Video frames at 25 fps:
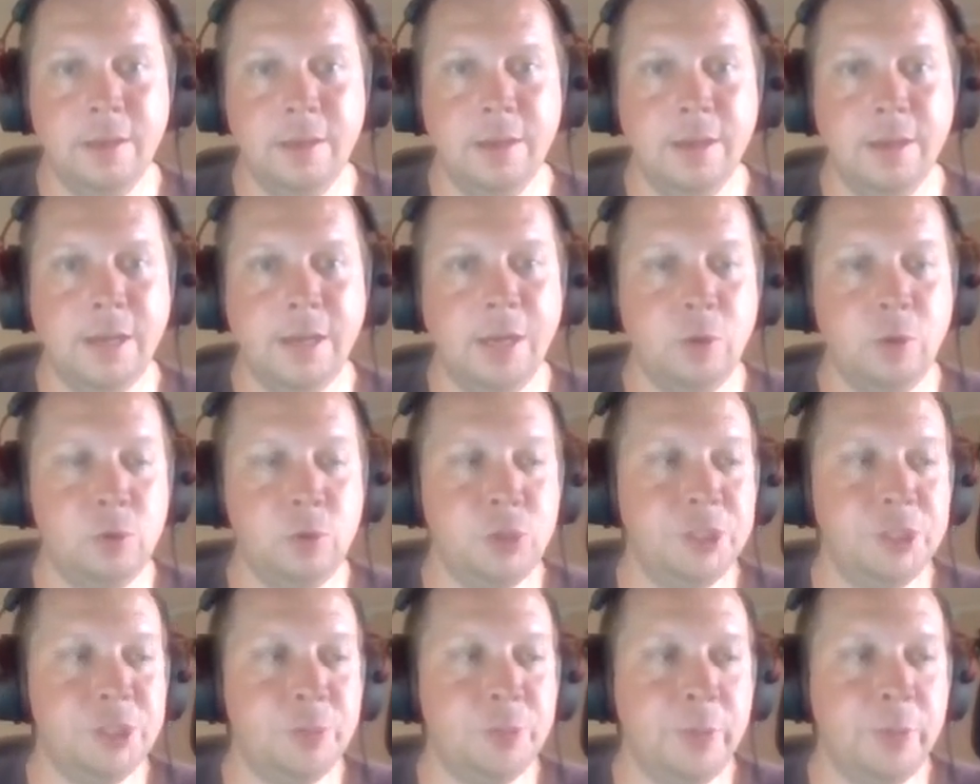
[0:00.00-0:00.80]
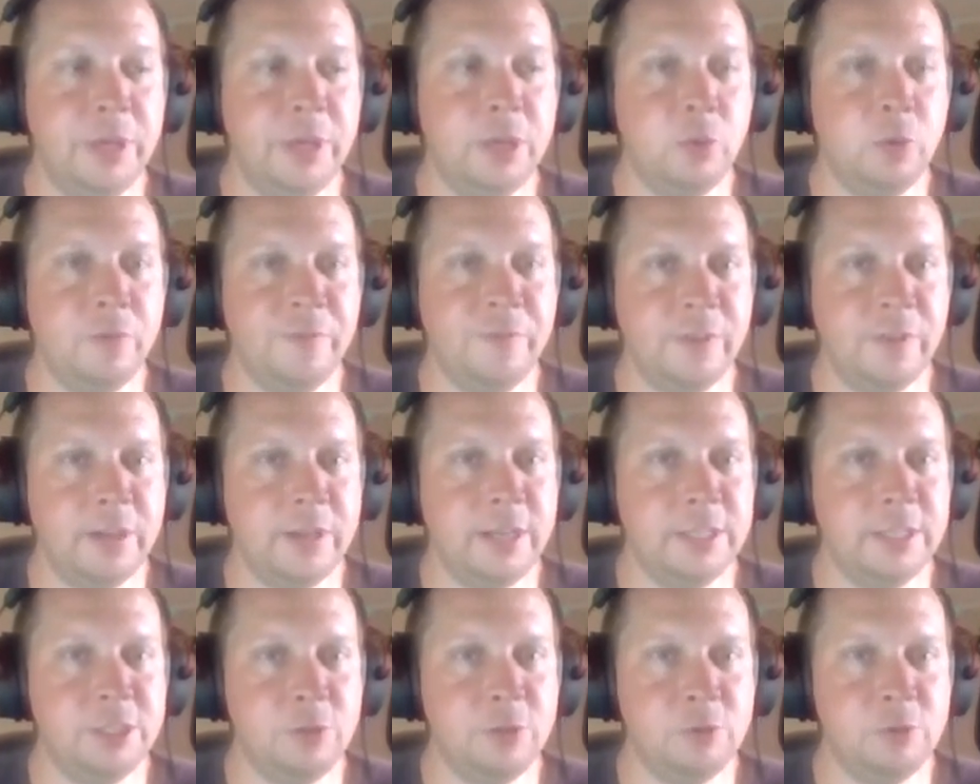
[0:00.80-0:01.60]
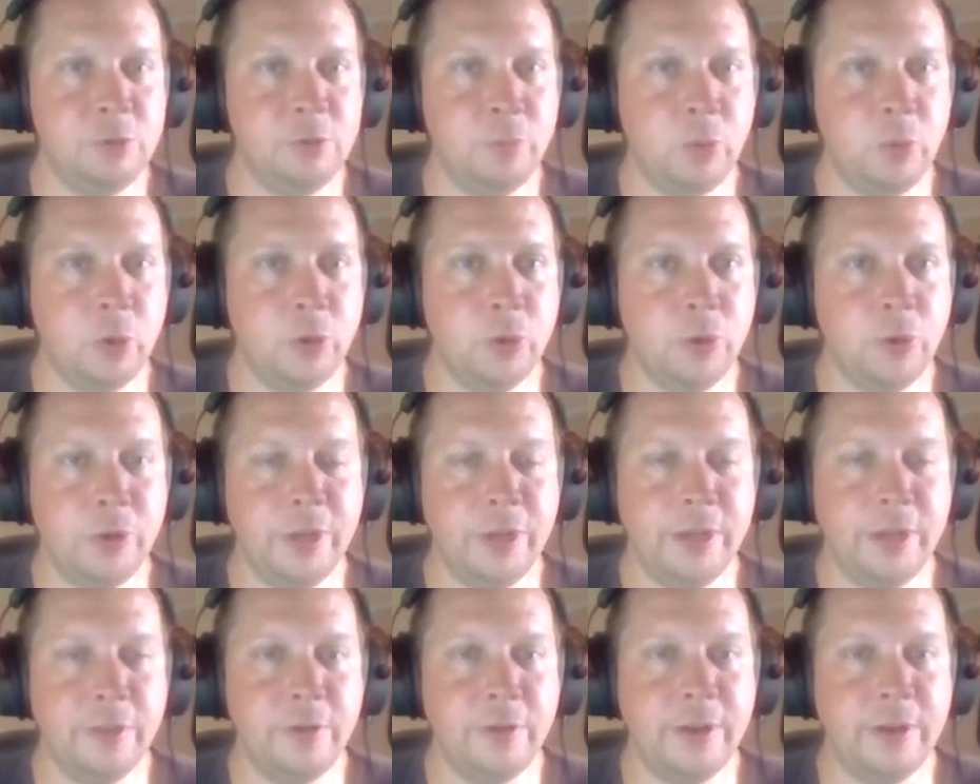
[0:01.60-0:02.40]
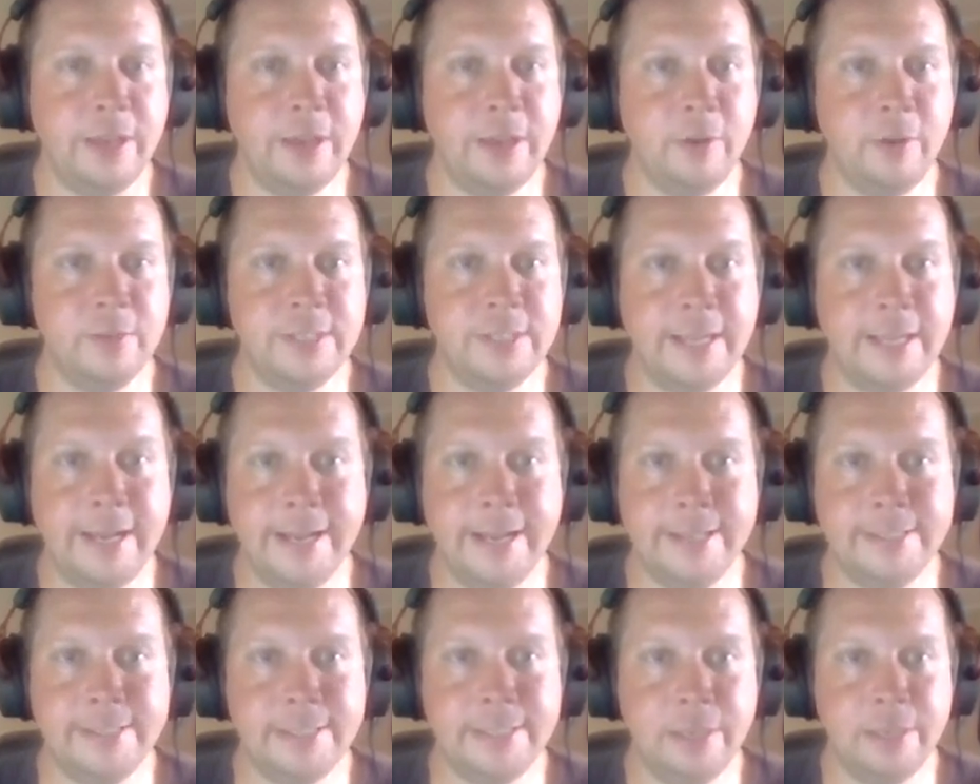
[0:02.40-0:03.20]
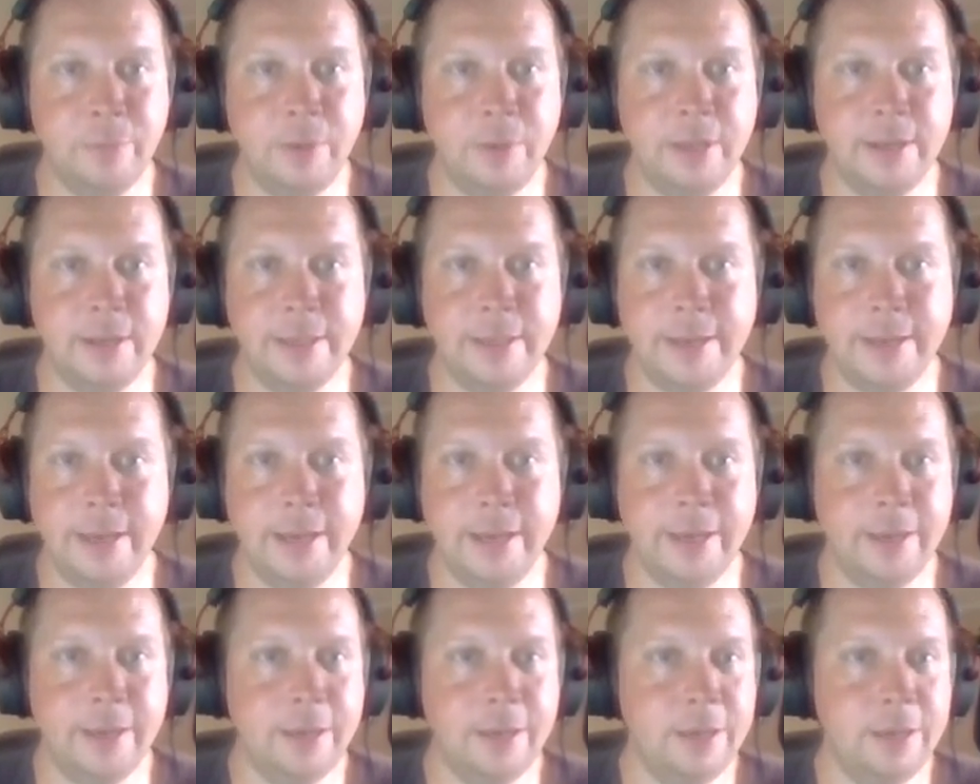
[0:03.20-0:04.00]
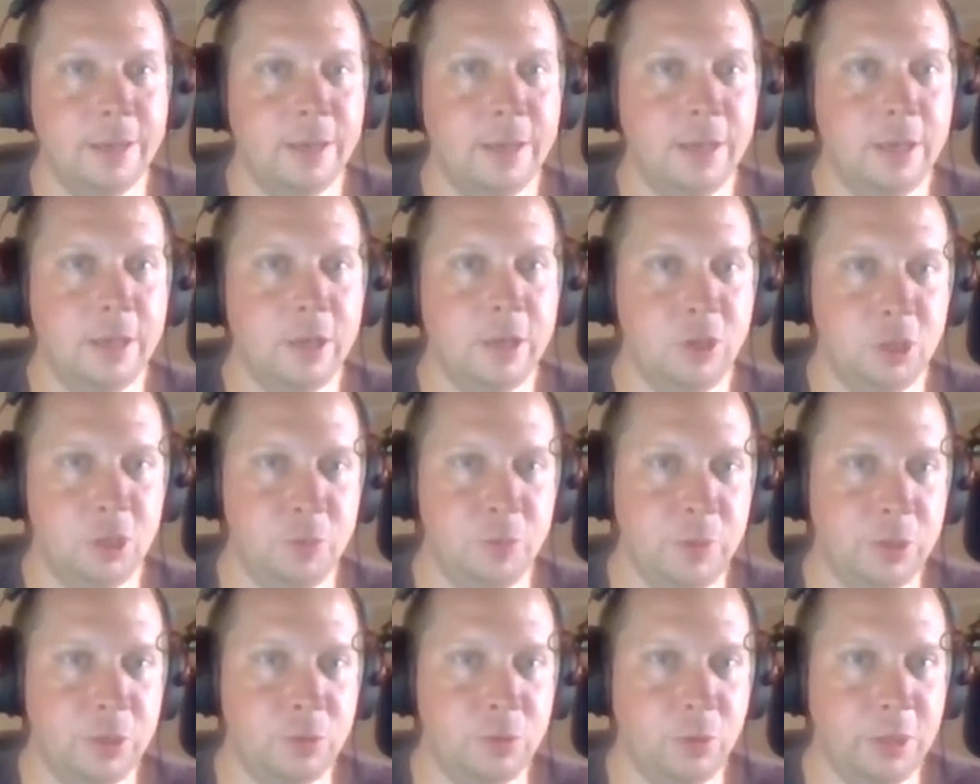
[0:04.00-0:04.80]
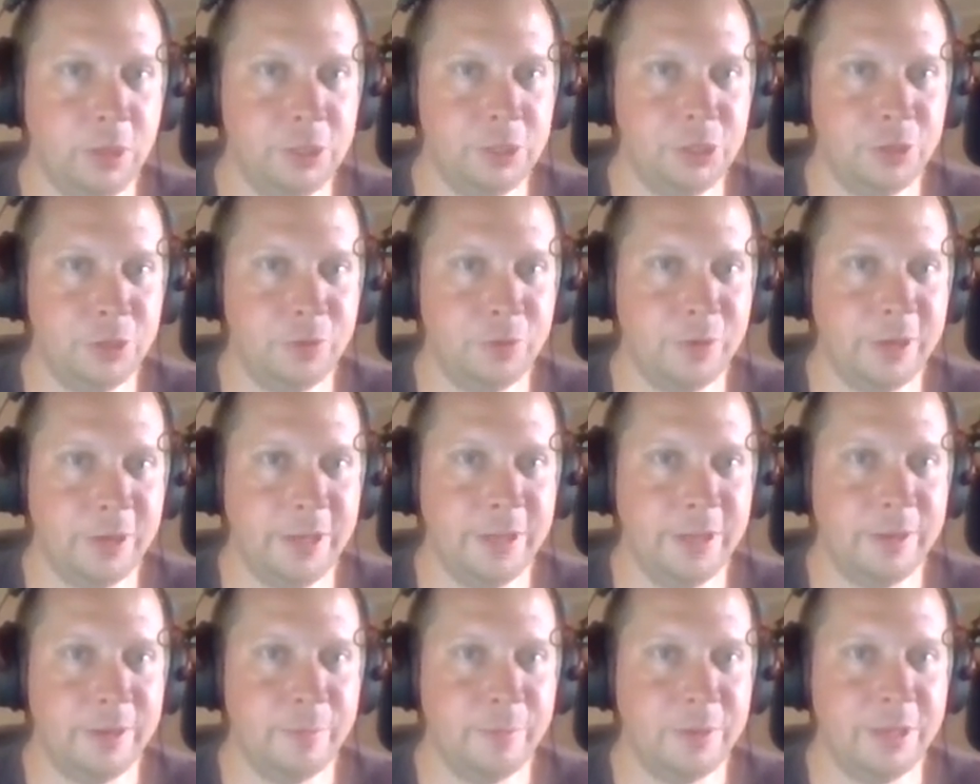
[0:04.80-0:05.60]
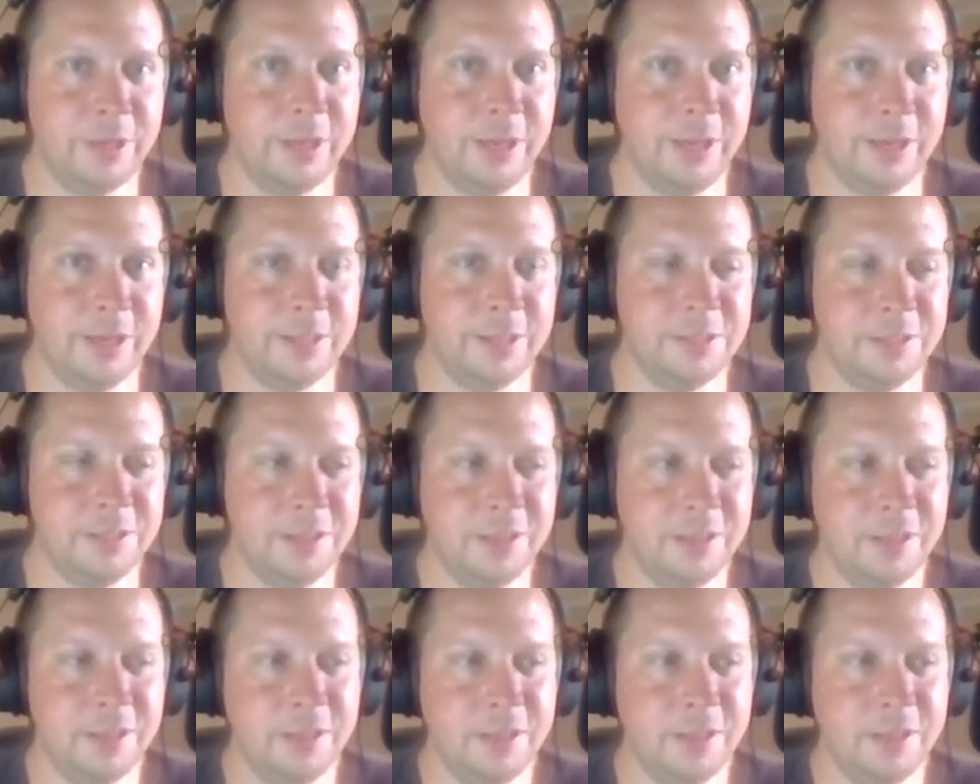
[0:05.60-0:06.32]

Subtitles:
I was just speaking with a customs broker the other day that was asking me, like, hey, you speak Russian, right? I'm like, yes.